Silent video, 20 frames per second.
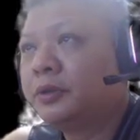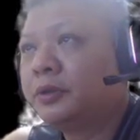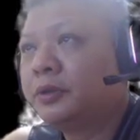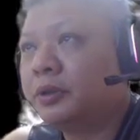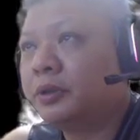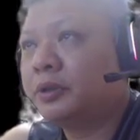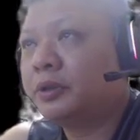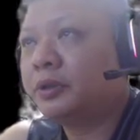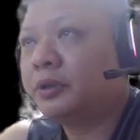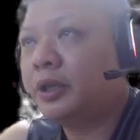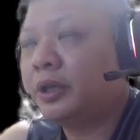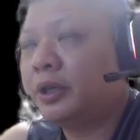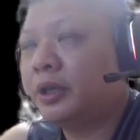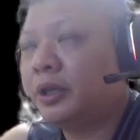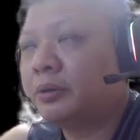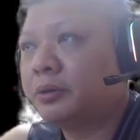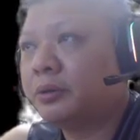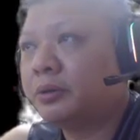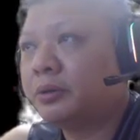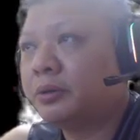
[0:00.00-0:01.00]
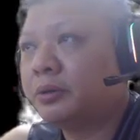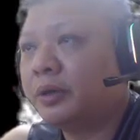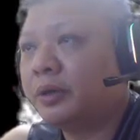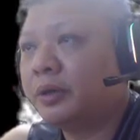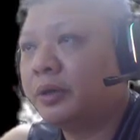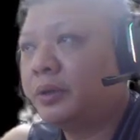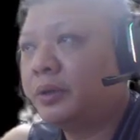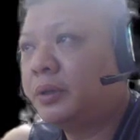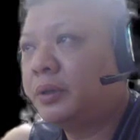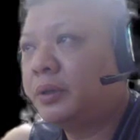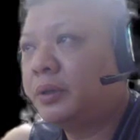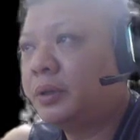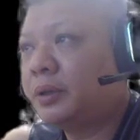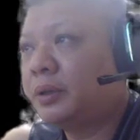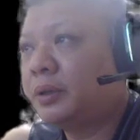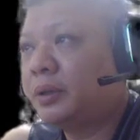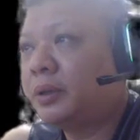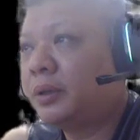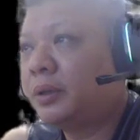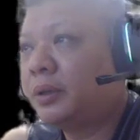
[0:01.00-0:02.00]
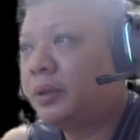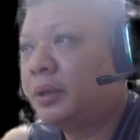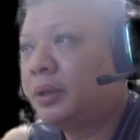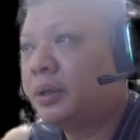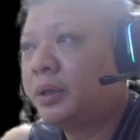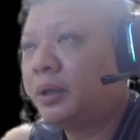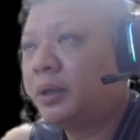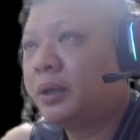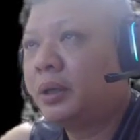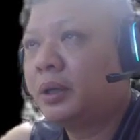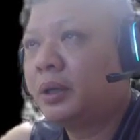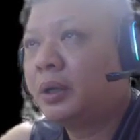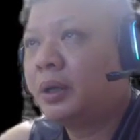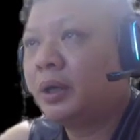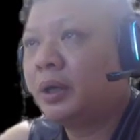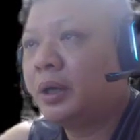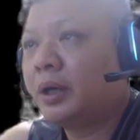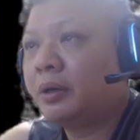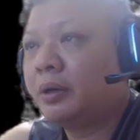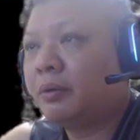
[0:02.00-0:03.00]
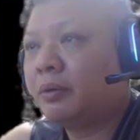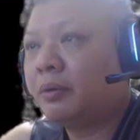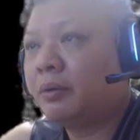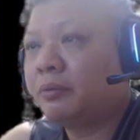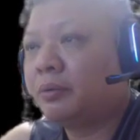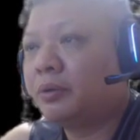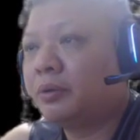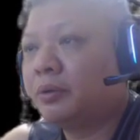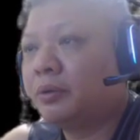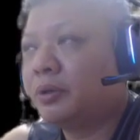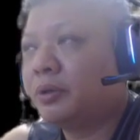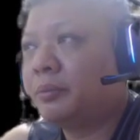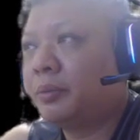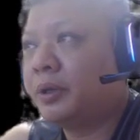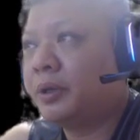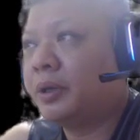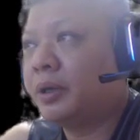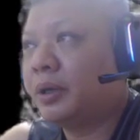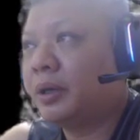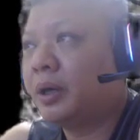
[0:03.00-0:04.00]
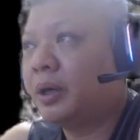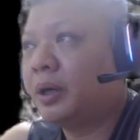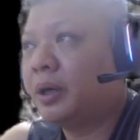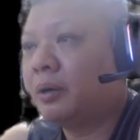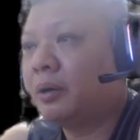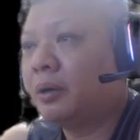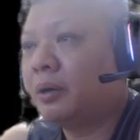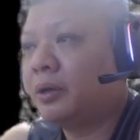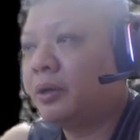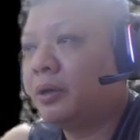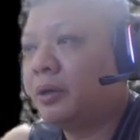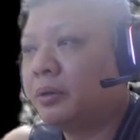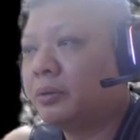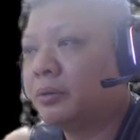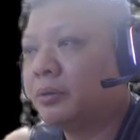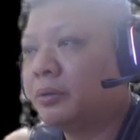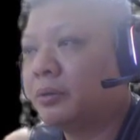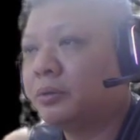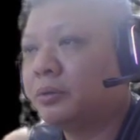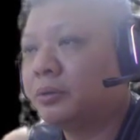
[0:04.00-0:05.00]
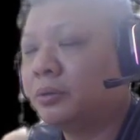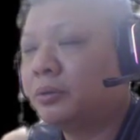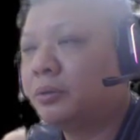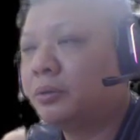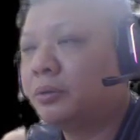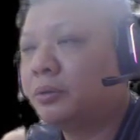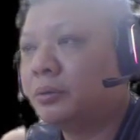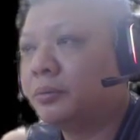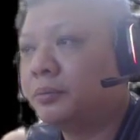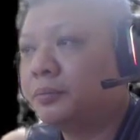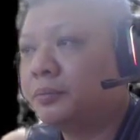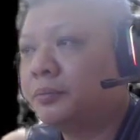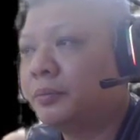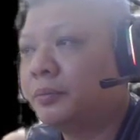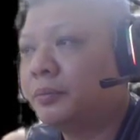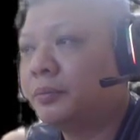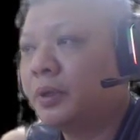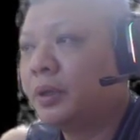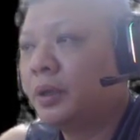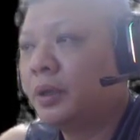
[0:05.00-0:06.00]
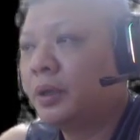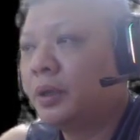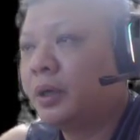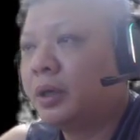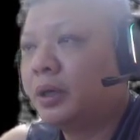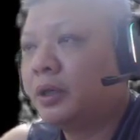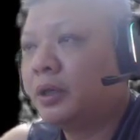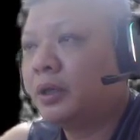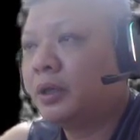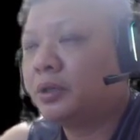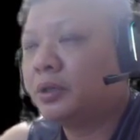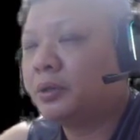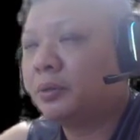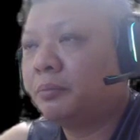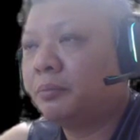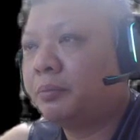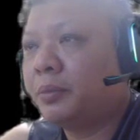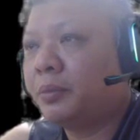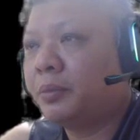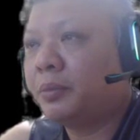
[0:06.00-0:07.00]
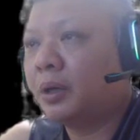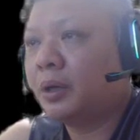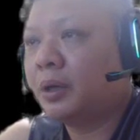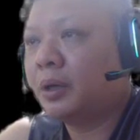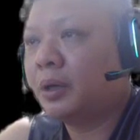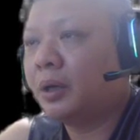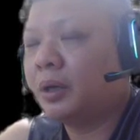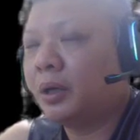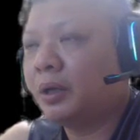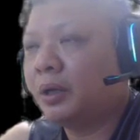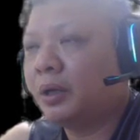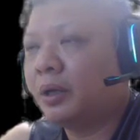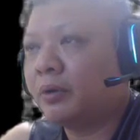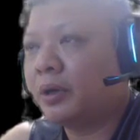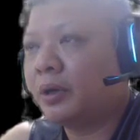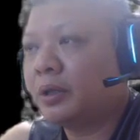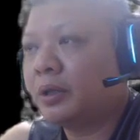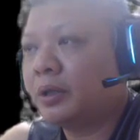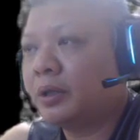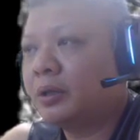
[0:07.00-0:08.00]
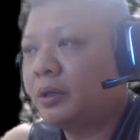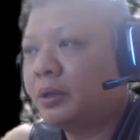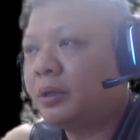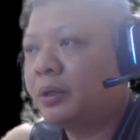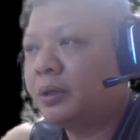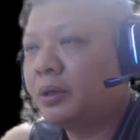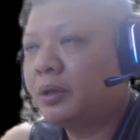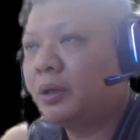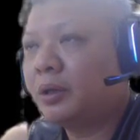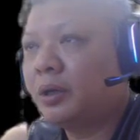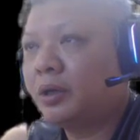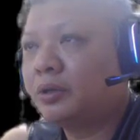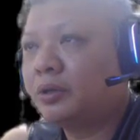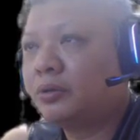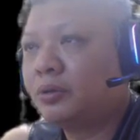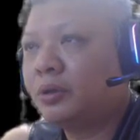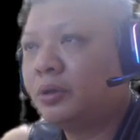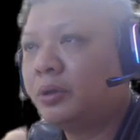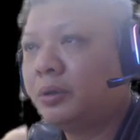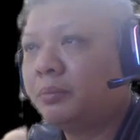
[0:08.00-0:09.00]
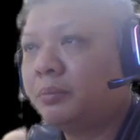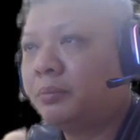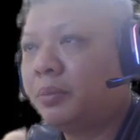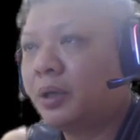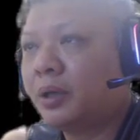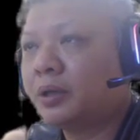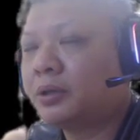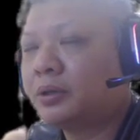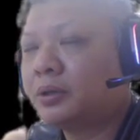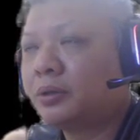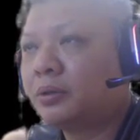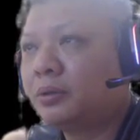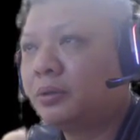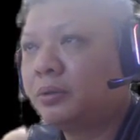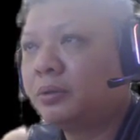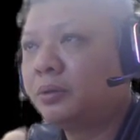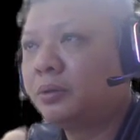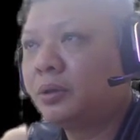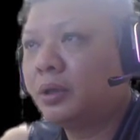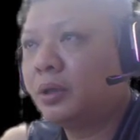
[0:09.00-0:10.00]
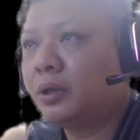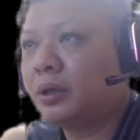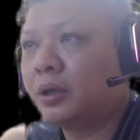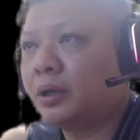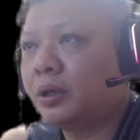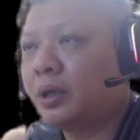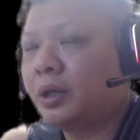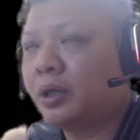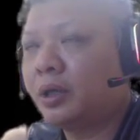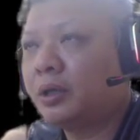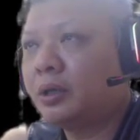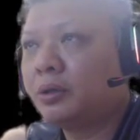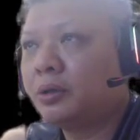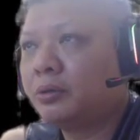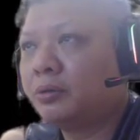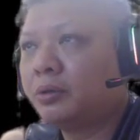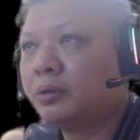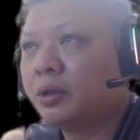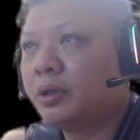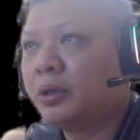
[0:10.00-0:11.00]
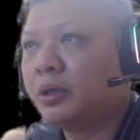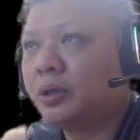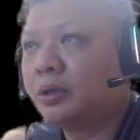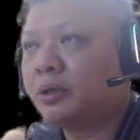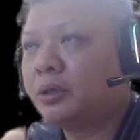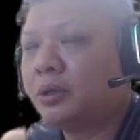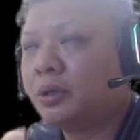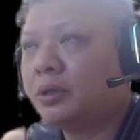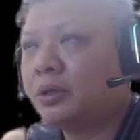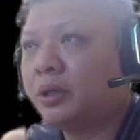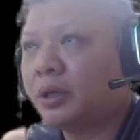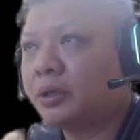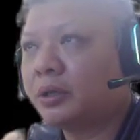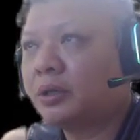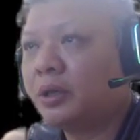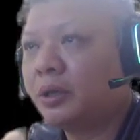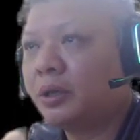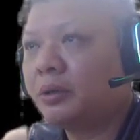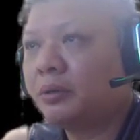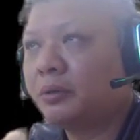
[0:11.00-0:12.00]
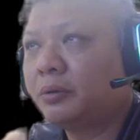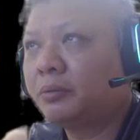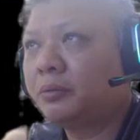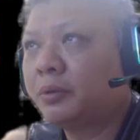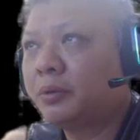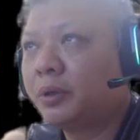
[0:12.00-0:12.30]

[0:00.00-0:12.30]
So c8 equals to 7, and red will usually play r1 equals to 2. This is advocated. h3 plus 2, another usually seen tactic